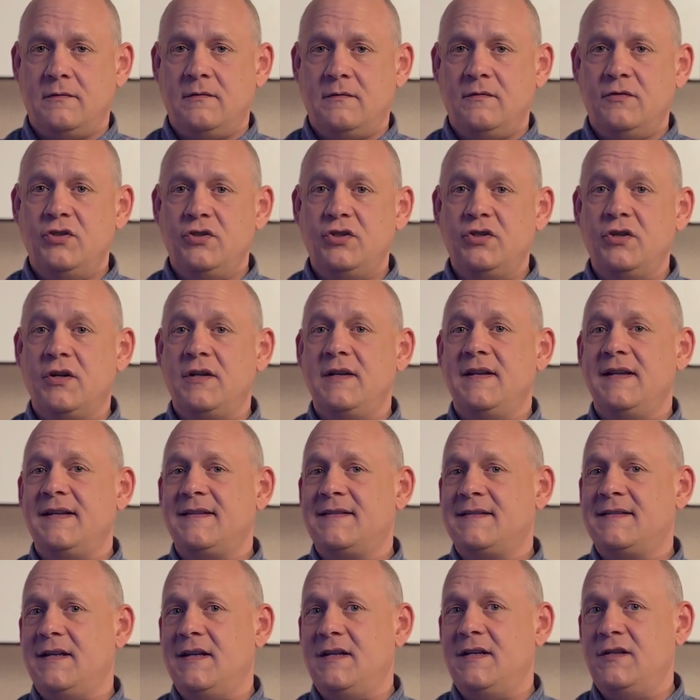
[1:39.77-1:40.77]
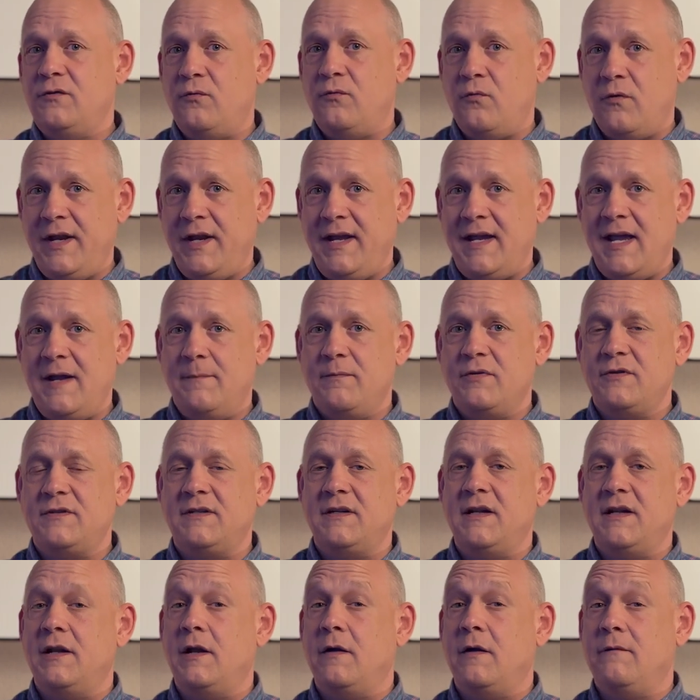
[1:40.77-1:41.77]
shouldn't exceed
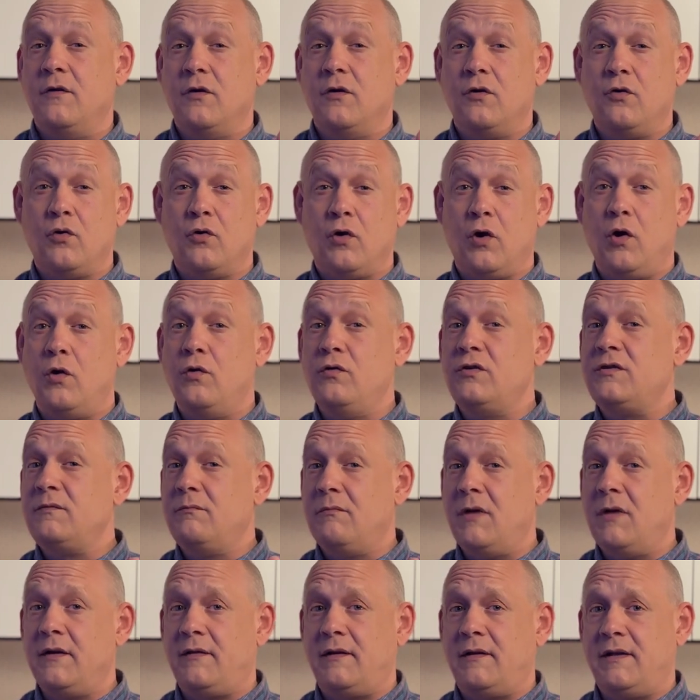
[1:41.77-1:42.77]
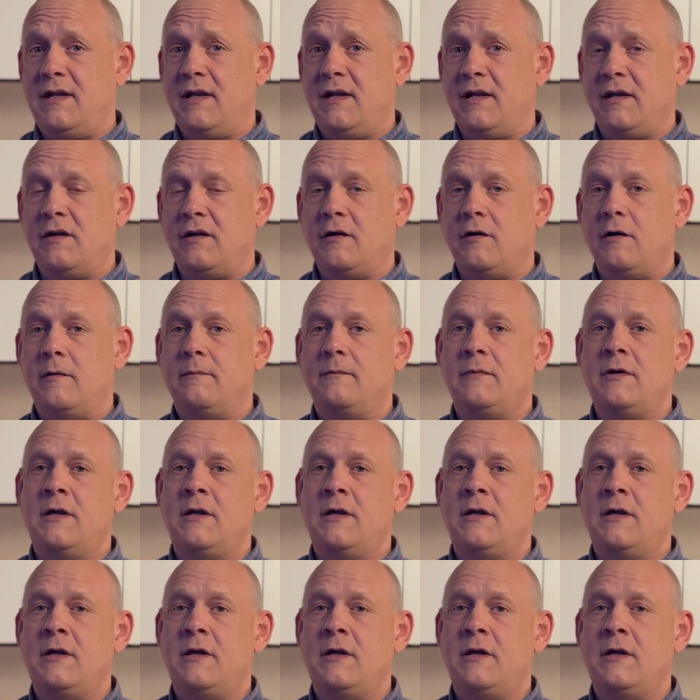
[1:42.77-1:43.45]
28% of your gross monthly income.